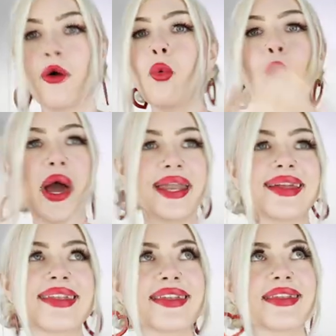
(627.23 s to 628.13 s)

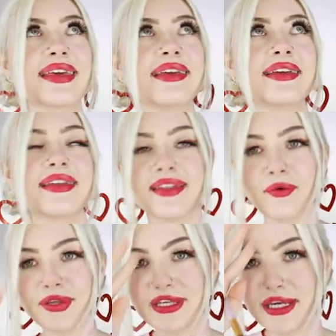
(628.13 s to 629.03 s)
wettest
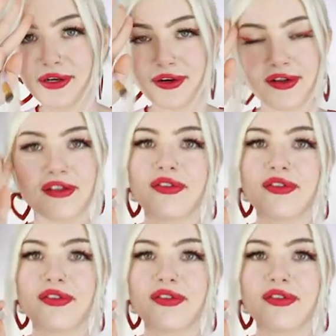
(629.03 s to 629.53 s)
years